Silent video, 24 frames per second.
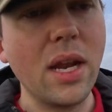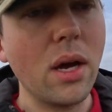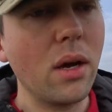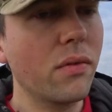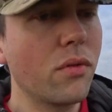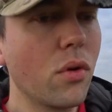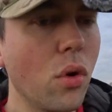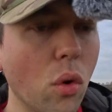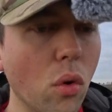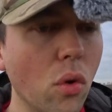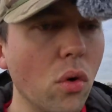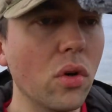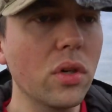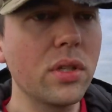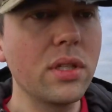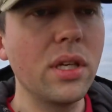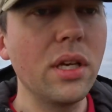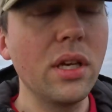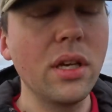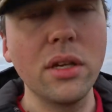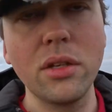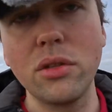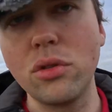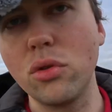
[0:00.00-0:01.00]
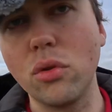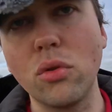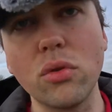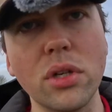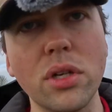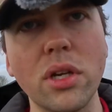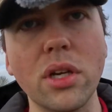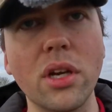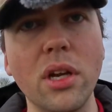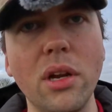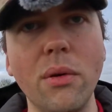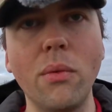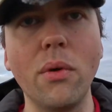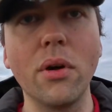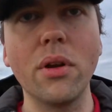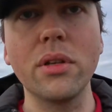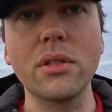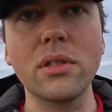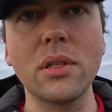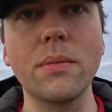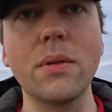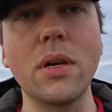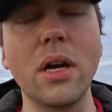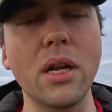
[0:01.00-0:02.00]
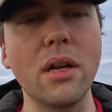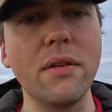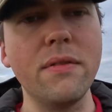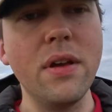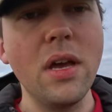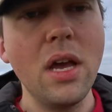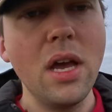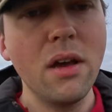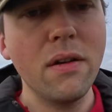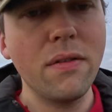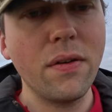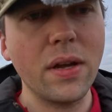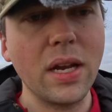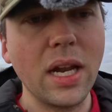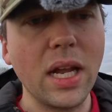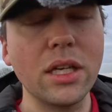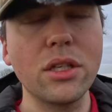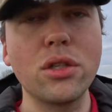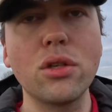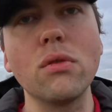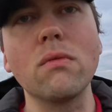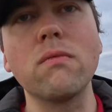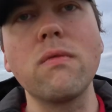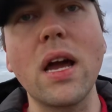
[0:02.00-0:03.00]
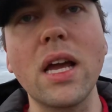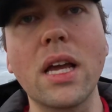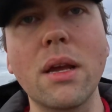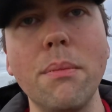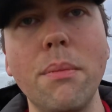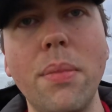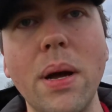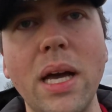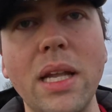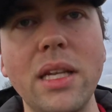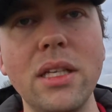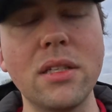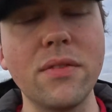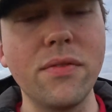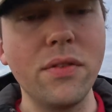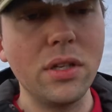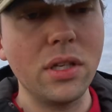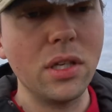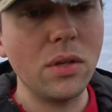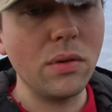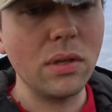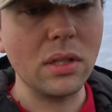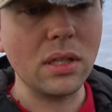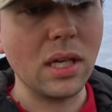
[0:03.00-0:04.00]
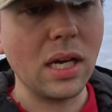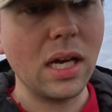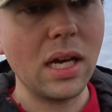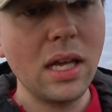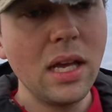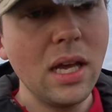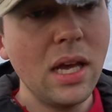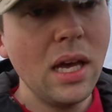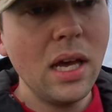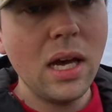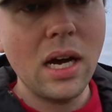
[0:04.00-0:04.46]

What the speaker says: Now, of course, Jordan are going to want some kind of financial recompense for doing that.